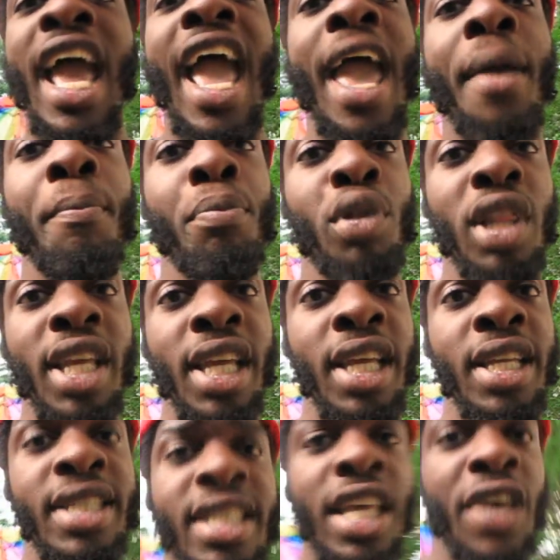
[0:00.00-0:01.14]
and
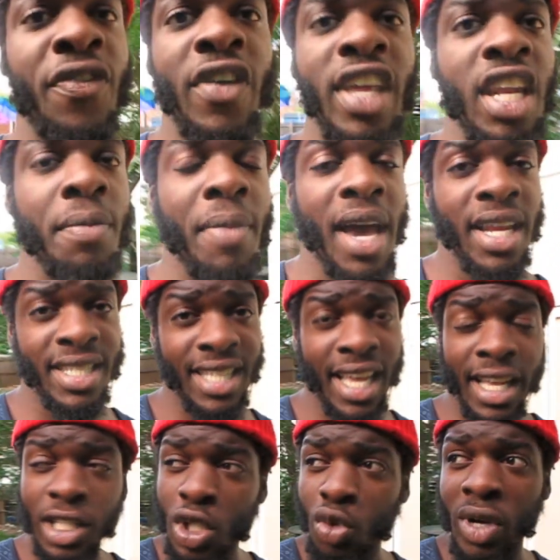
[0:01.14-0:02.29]
please, if anybody's
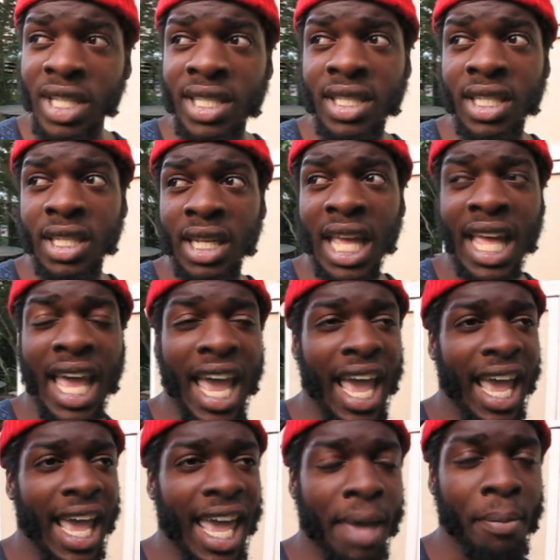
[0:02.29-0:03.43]
interested
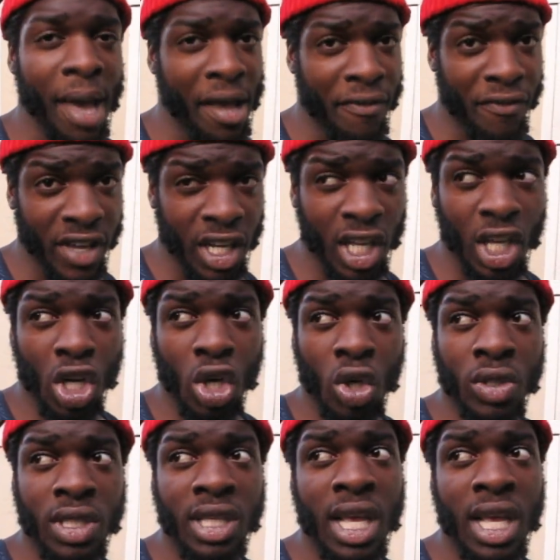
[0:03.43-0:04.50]
in my videos,